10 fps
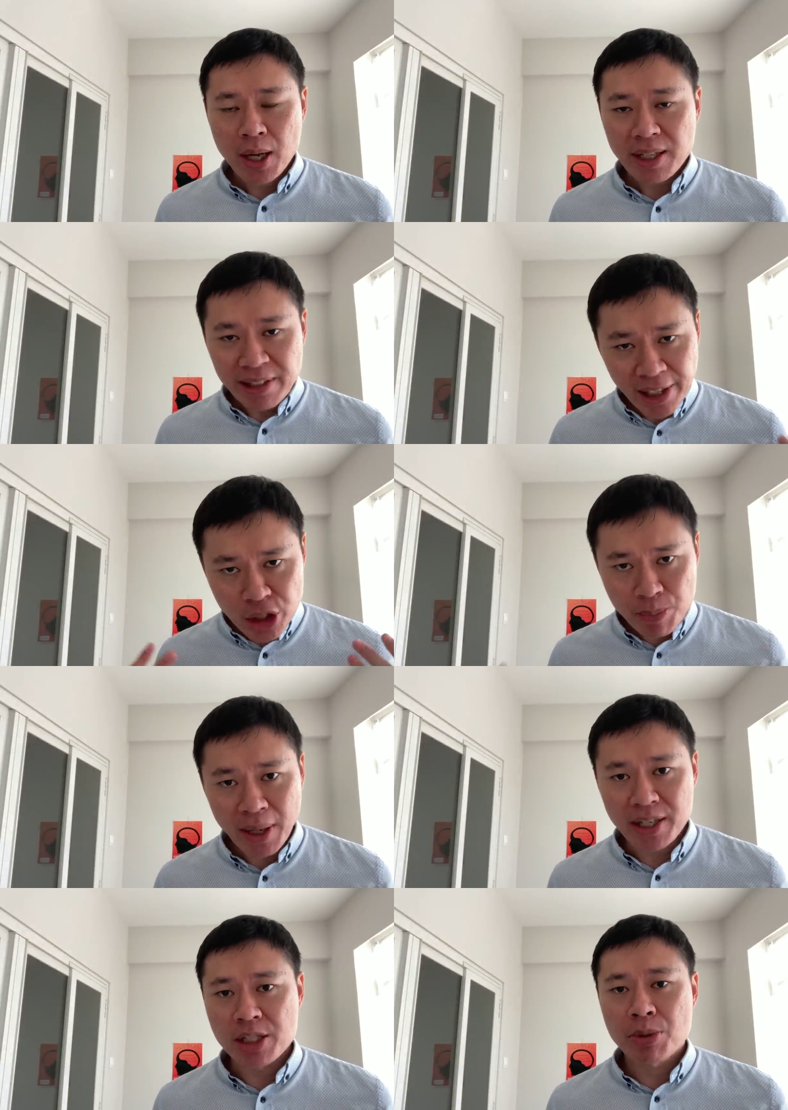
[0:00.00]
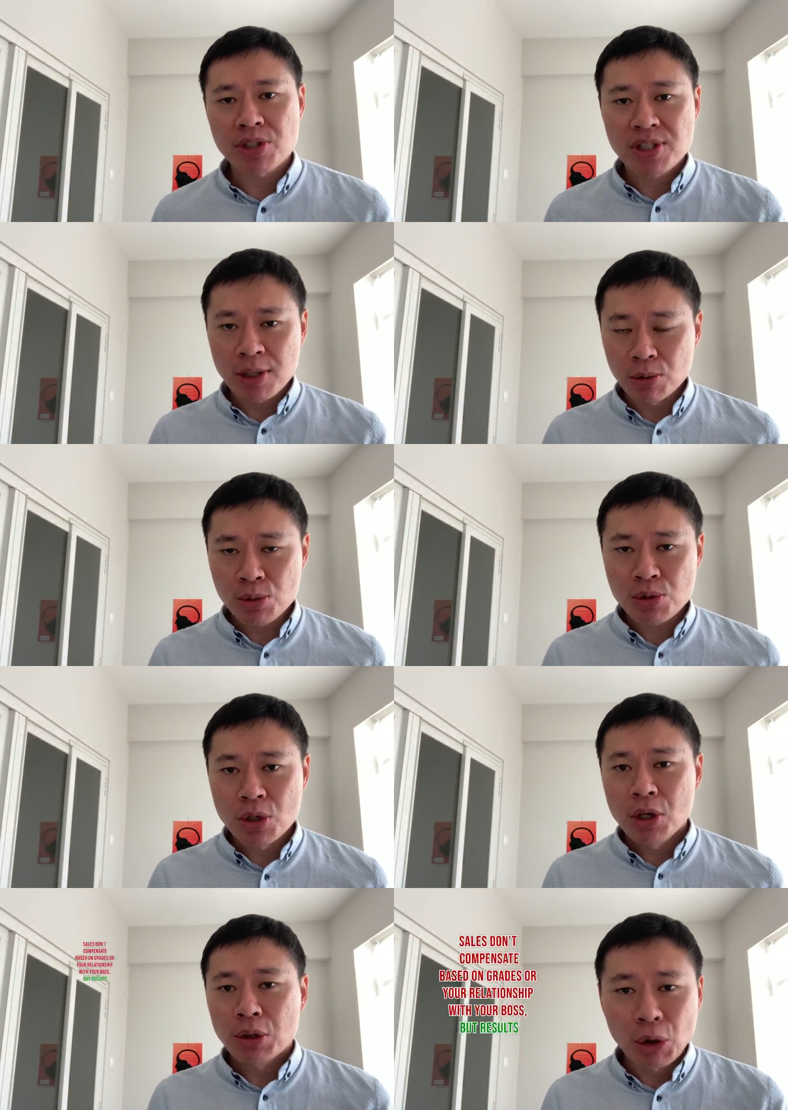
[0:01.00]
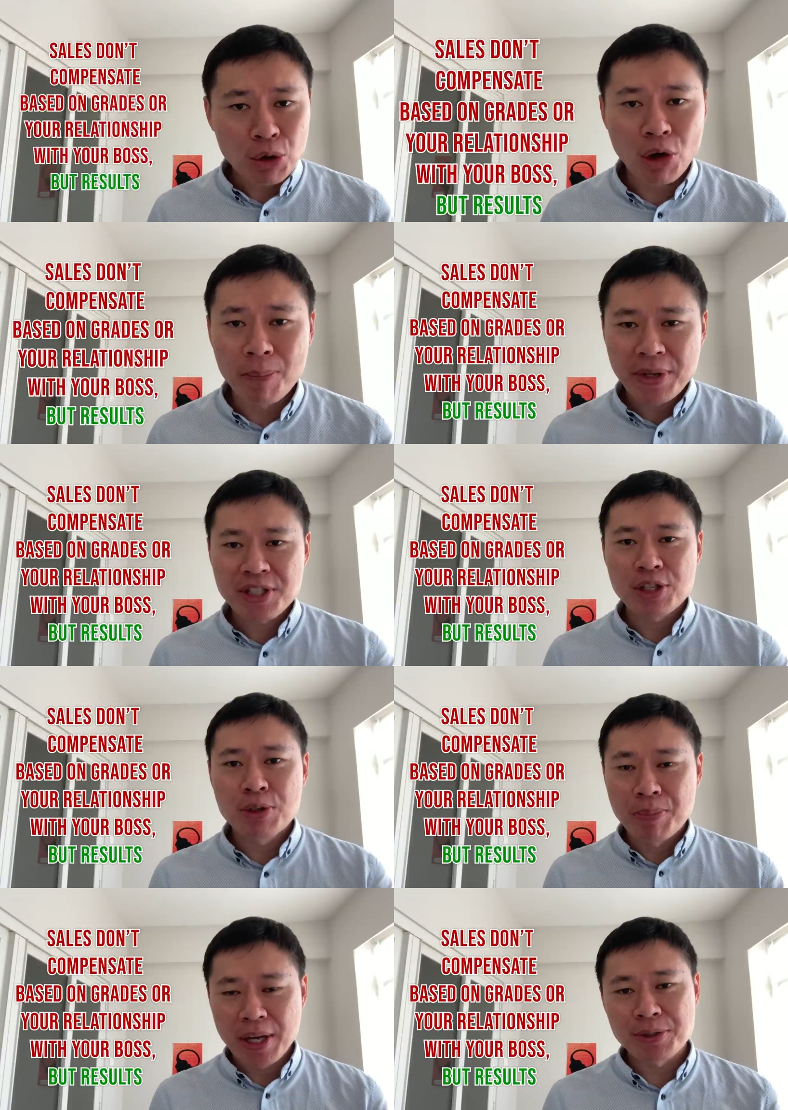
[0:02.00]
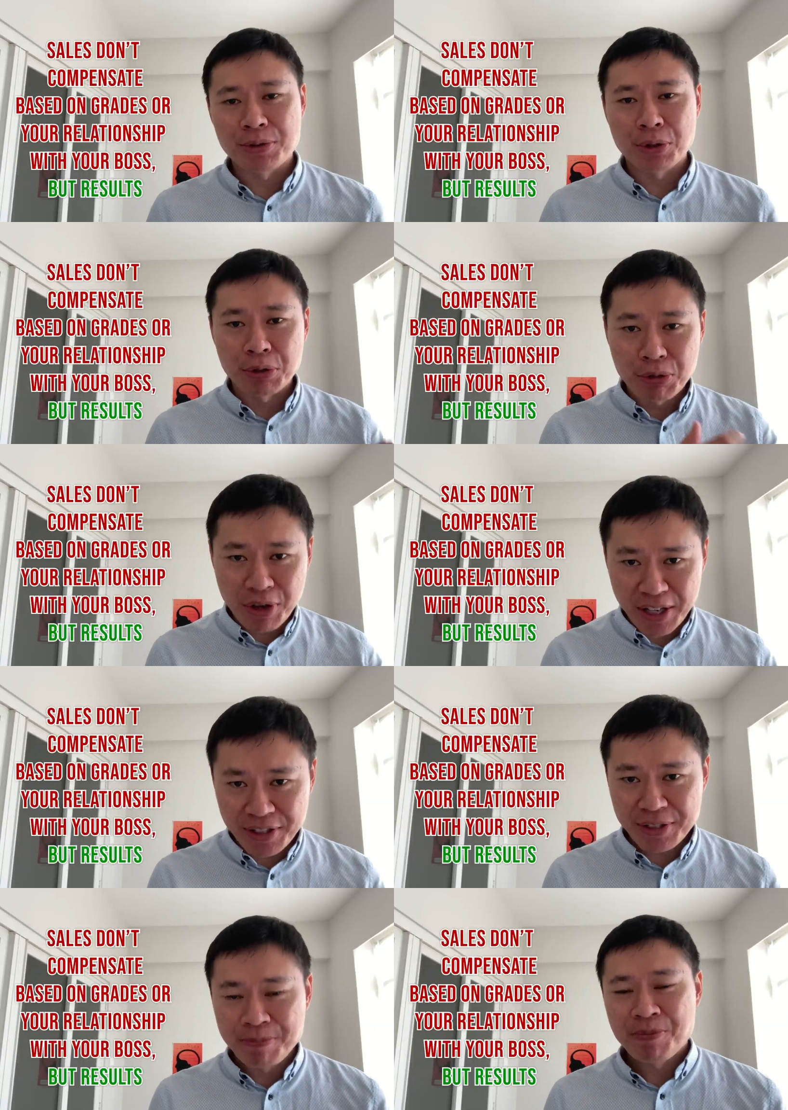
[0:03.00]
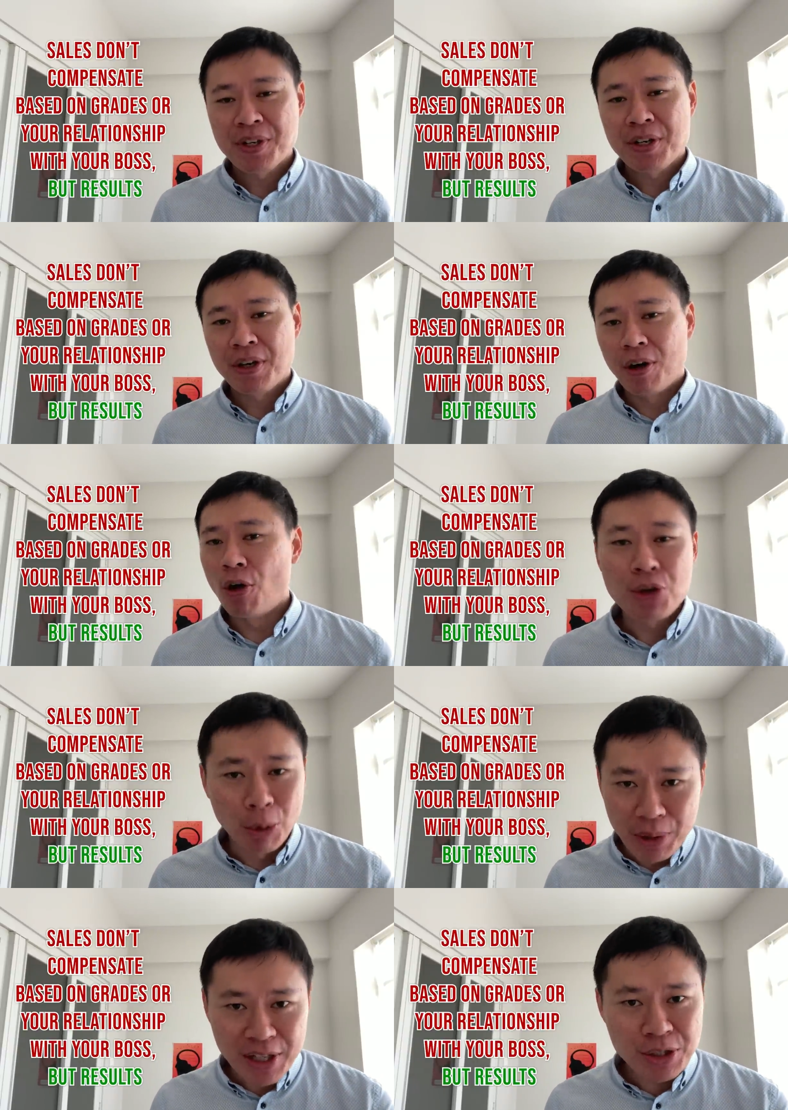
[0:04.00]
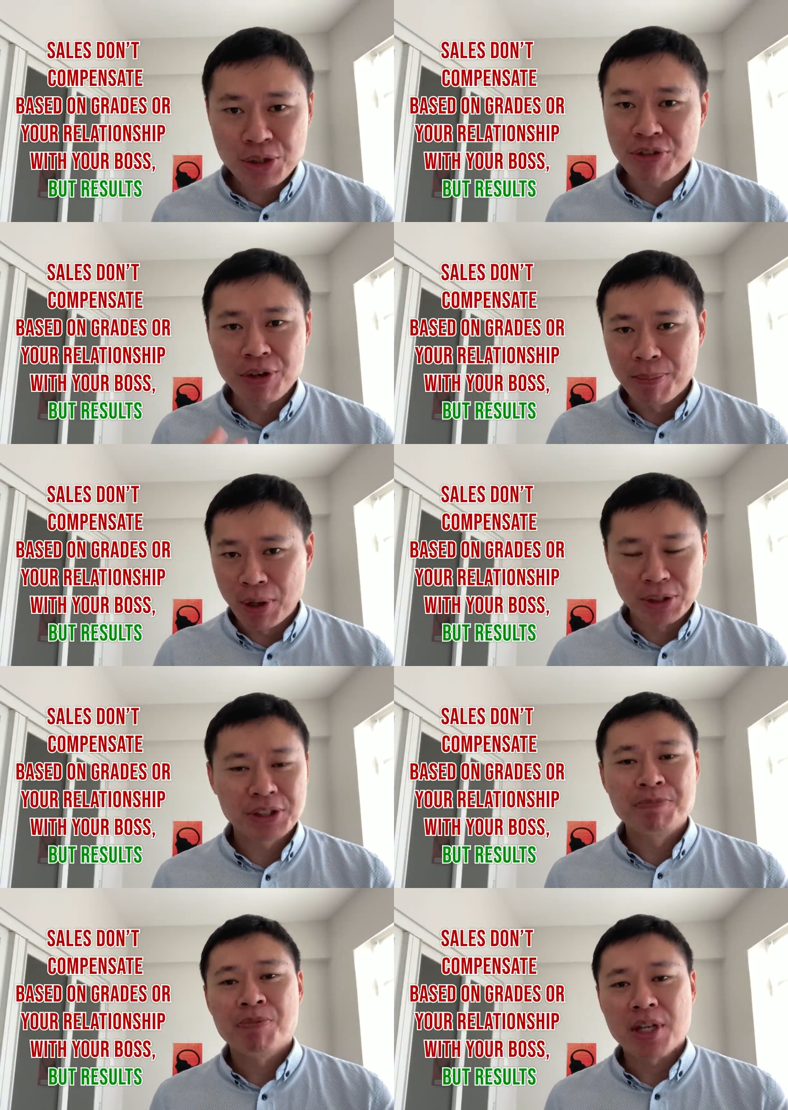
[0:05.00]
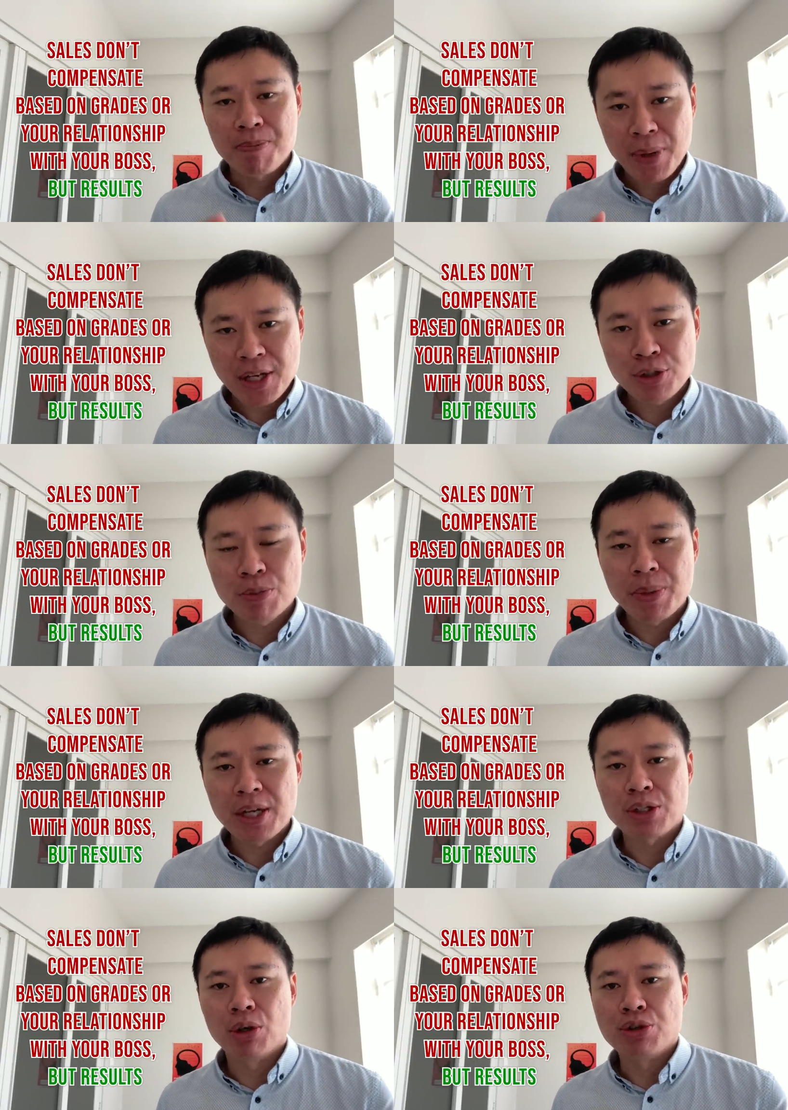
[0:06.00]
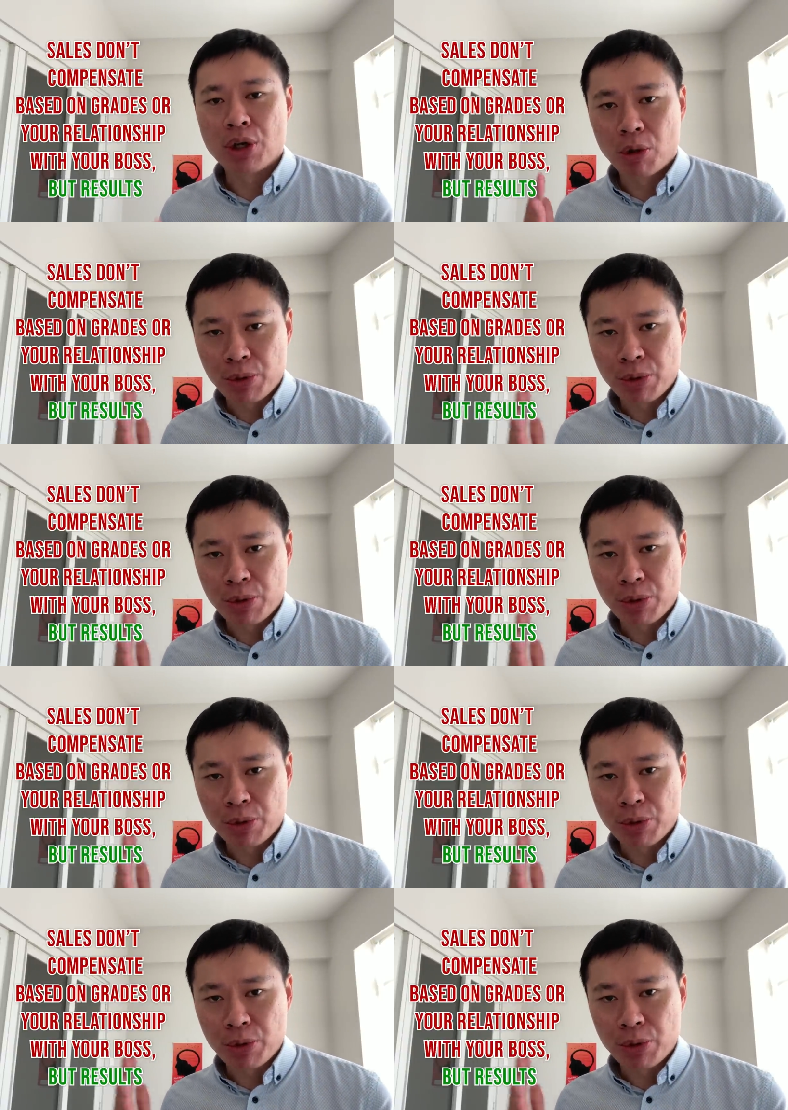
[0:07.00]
And a large part is because sales don't compensate you based on your grades or your relationship with your boss. It pays you based on your